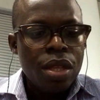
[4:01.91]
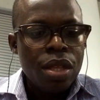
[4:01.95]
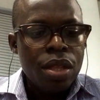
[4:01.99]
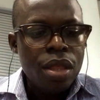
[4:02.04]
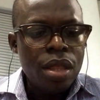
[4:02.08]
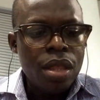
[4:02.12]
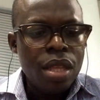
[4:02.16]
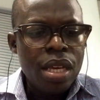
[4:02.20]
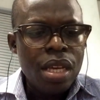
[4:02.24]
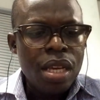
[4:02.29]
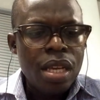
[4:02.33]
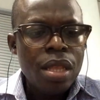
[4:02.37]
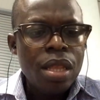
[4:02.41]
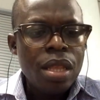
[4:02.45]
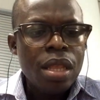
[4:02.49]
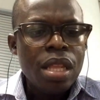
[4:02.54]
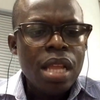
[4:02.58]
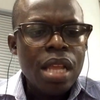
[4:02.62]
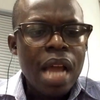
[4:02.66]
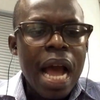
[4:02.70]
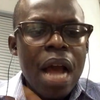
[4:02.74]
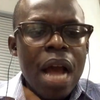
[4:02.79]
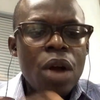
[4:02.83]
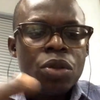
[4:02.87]
Then
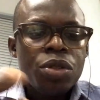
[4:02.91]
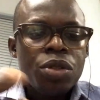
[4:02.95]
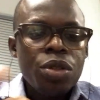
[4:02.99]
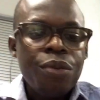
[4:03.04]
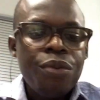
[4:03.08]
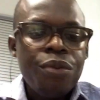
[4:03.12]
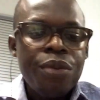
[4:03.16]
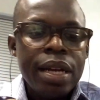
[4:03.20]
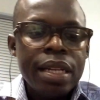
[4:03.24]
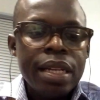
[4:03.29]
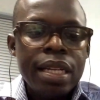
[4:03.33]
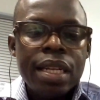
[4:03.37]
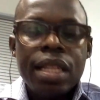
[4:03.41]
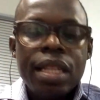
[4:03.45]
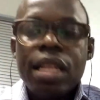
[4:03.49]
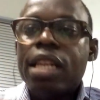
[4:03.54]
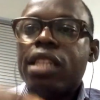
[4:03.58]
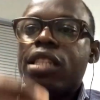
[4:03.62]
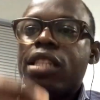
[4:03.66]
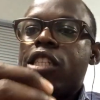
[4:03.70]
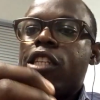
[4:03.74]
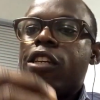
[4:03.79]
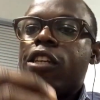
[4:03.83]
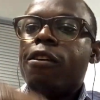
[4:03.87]
I also found out that
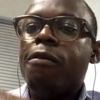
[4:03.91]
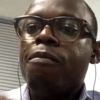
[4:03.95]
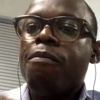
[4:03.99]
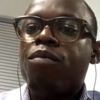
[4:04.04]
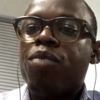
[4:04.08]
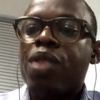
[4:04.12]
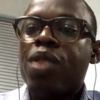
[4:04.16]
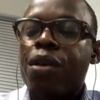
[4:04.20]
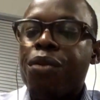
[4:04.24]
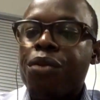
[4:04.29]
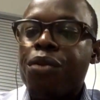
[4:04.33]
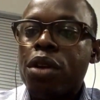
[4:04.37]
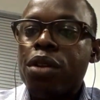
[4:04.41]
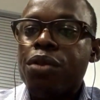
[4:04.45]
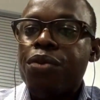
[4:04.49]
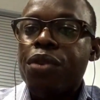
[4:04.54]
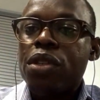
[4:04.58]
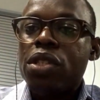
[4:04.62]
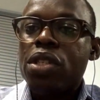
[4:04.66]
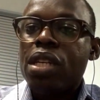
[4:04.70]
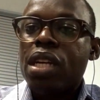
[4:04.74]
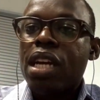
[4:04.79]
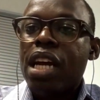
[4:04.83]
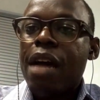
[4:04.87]
the
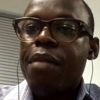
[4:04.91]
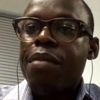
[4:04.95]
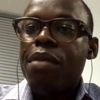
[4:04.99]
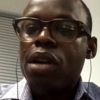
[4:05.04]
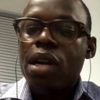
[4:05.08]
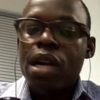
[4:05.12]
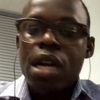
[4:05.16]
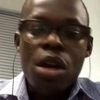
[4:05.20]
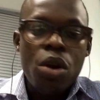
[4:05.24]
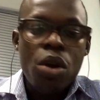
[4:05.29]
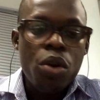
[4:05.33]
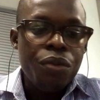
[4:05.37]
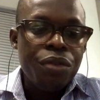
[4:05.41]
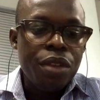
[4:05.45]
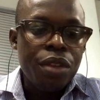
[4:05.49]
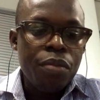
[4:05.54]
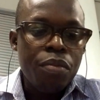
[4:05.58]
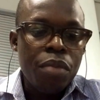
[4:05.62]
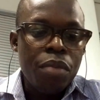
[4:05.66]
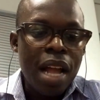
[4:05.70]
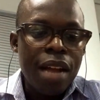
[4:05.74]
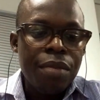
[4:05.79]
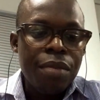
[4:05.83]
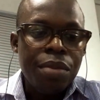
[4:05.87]
front-facing camera of the
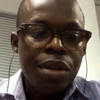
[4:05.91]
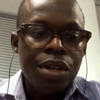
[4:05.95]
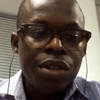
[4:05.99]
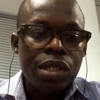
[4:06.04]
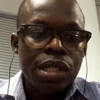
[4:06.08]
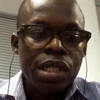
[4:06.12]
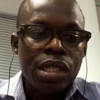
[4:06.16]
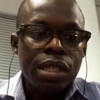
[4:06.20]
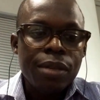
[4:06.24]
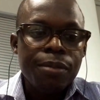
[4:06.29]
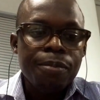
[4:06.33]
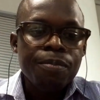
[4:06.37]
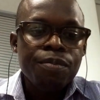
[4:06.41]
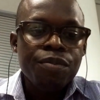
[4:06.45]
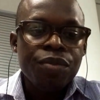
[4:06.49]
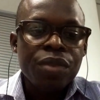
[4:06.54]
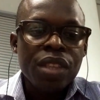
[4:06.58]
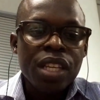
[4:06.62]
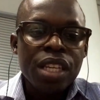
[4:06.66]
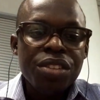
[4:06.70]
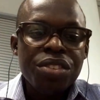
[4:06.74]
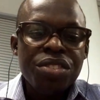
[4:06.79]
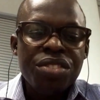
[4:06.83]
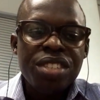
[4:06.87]
BlackBerry
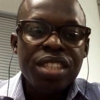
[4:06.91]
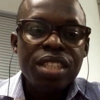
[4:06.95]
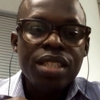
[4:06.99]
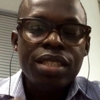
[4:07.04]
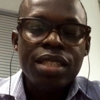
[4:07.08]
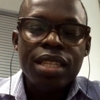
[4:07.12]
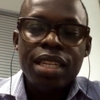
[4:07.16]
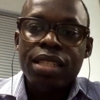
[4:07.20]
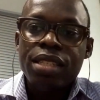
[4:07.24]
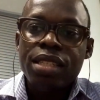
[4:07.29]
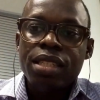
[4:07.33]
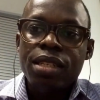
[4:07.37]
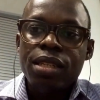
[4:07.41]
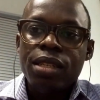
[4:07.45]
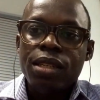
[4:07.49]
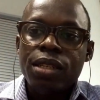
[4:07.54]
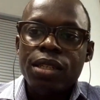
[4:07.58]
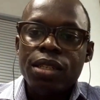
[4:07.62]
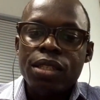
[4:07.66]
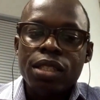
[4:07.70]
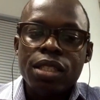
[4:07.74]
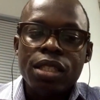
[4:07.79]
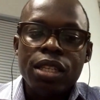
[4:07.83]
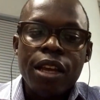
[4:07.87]
Z30
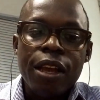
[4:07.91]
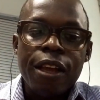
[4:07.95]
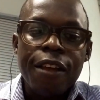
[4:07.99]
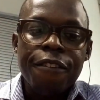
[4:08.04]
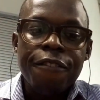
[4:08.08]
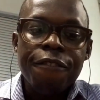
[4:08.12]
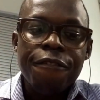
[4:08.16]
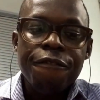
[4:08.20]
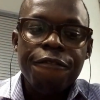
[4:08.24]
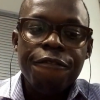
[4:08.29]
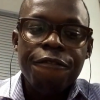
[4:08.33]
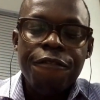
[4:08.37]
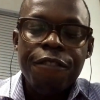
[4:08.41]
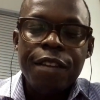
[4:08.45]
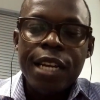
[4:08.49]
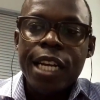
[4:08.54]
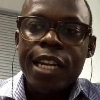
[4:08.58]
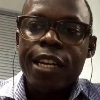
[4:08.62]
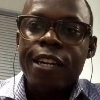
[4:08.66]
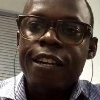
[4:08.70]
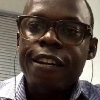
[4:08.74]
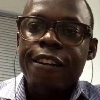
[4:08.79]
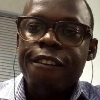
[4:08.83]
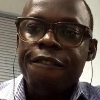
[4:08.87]
is
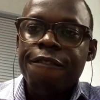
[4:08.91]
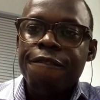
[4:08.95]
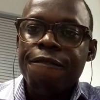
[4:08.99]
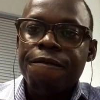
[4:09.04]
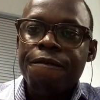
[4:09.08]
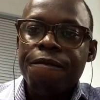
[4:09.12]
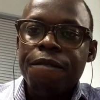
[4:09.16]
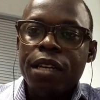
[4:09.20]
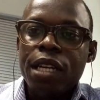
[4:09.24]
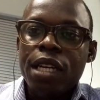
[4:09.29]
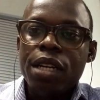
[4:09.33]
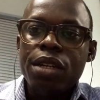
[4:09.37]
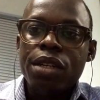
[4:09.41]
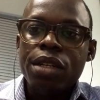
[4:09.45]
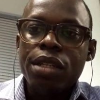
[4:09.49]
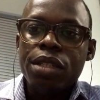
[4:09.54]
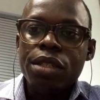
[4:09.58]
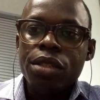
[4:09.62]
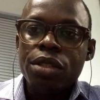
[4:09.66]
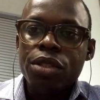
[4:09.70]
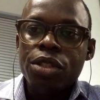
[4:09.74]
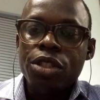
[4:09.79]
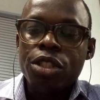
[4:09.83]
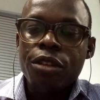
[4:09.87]
very, very
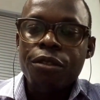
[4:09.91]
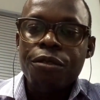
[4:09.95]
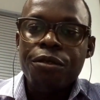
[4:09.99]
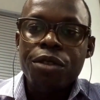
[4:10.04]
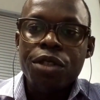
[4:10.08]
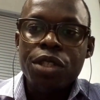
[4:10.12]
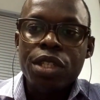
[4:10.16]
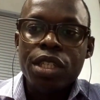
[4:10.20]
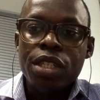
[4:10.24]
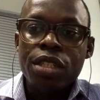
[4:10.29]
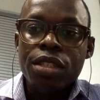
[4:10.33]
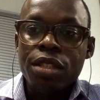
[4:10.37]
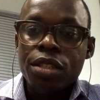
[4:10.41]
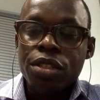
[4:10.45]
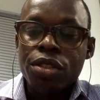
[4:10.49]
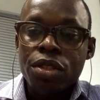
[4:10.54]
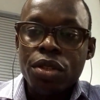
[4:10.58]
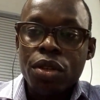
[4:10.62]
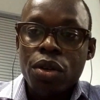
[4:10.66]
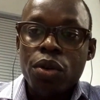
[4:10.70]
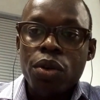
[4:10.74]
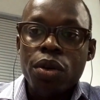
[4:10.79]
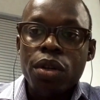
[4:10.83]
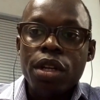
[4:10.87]
sufficient. It's
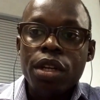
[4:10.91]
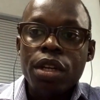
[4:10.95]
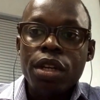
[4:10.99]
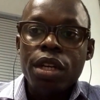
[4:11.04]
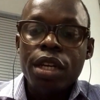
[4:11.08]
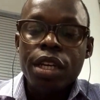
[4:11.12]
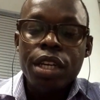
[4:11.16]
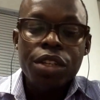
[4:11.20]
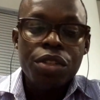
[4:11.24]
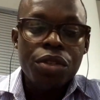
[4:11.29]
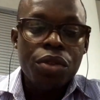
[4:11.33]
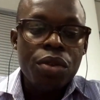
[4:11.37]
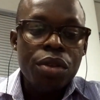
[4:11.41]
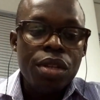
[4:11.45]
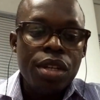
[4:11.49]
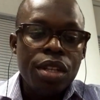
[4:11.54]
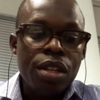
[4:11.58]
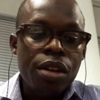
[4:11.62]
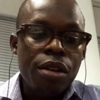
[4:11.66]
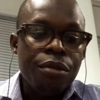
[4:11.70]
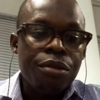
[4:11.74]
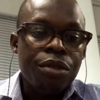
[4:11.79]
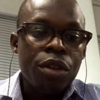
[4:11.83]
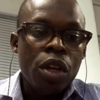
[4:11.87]
cool. It's good
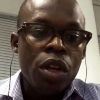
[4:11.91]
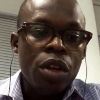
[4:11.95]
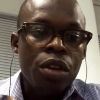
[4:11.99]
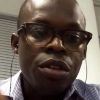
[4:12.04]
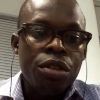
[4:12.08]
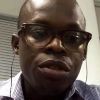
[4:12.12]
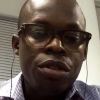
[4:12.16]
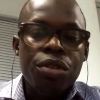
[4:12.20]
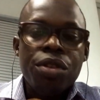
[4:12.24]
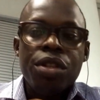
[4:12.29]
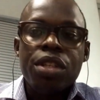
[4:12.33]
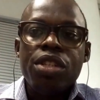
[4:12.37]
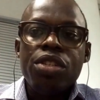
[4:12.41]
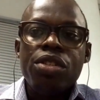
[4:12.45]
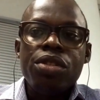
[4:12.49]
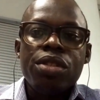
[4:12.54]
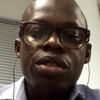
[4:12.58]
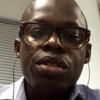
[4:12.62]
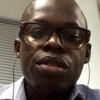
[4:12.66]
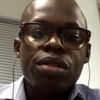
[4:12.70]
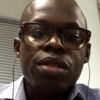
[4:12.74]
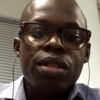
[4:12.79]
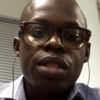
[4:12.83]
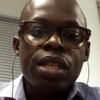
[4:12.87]
enough. You can use it
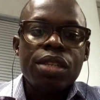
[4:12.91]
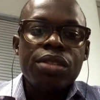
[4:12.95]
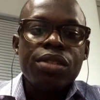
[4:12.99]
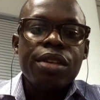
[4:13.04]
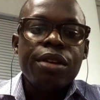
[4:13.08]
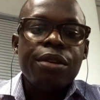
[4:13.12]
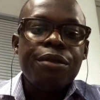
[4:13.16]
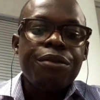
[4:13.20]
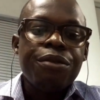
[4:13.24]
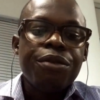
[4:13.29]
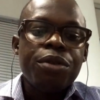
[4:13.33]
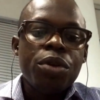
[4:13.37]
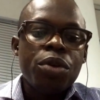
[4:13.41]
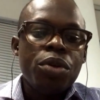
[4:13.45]
to take selfie.